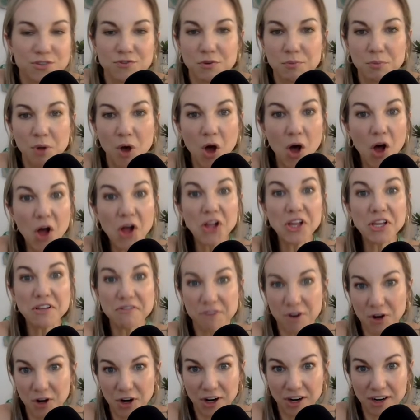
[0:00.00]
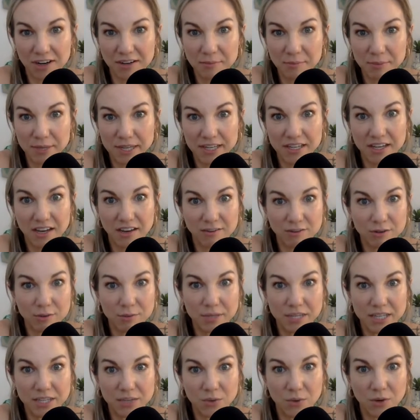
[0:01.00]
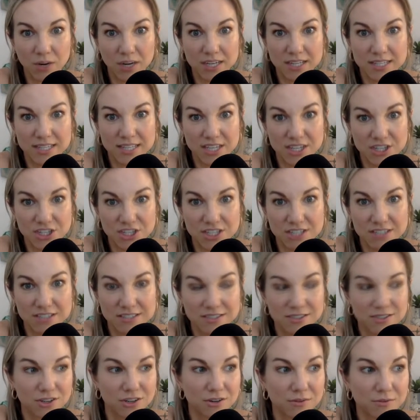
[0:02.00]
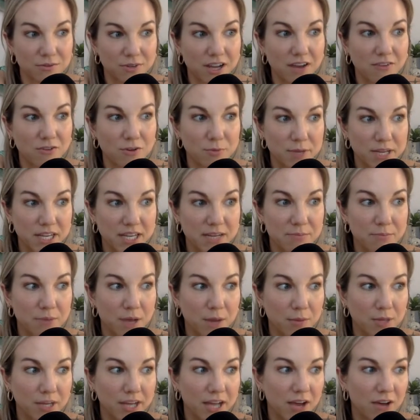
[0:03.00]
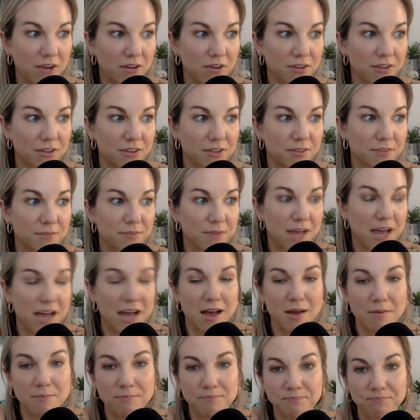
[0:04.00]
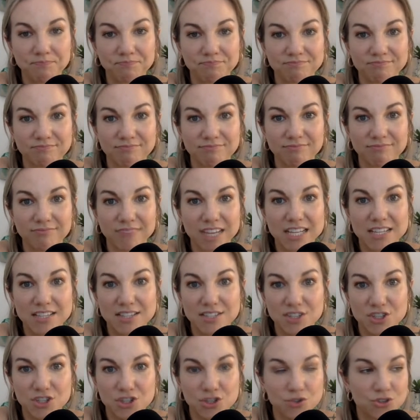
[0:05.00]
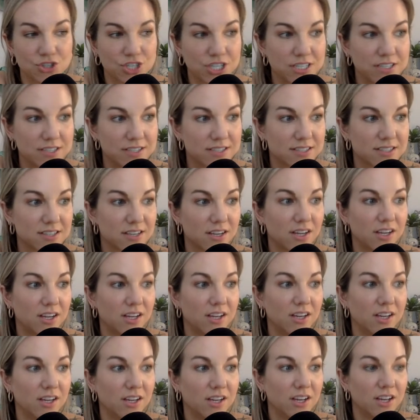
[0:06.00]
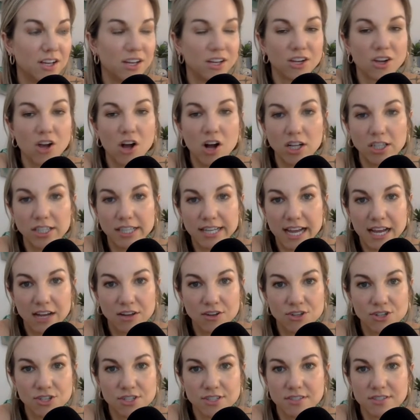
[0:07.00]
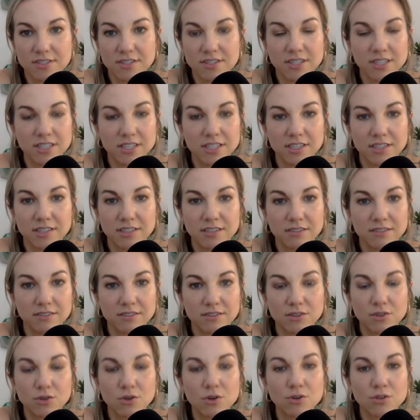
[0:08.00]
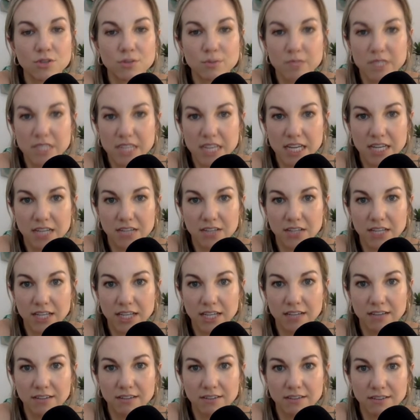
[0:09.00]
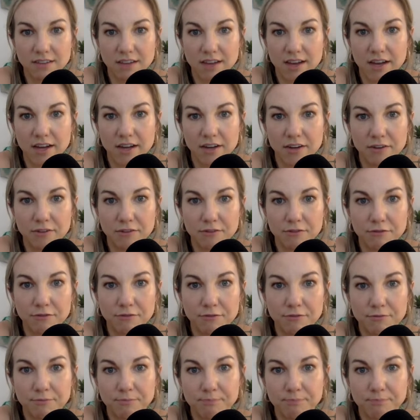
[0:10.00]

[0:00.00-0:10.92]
from all of our big government organizations or government and public health institutions calling out just the gross mishandling of